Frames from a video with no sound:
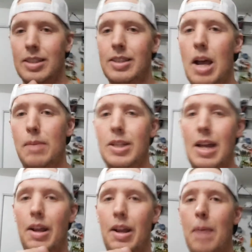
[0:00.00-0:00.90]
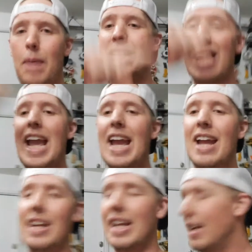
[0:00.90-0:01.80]
subs. Now to up the
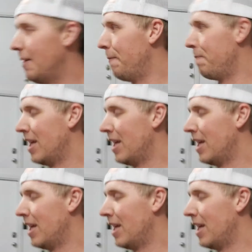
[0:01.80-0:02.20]
ante,